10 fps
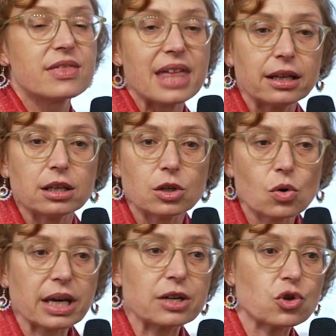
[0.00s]
then
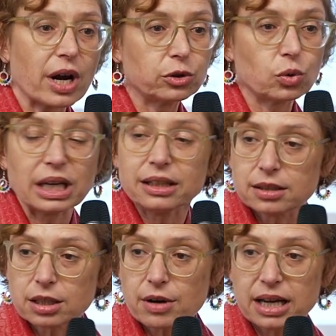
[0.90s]
you can try to
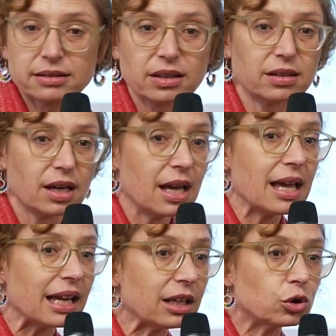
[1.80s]
integrate it
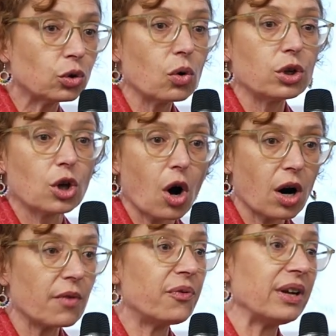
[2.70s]
into
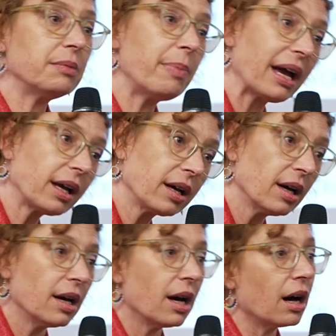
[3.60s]
your feedback,
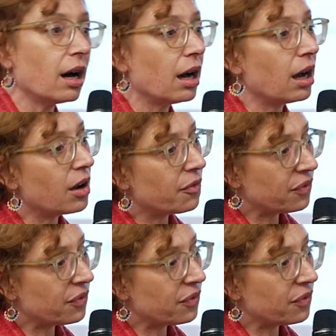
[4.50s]
uh,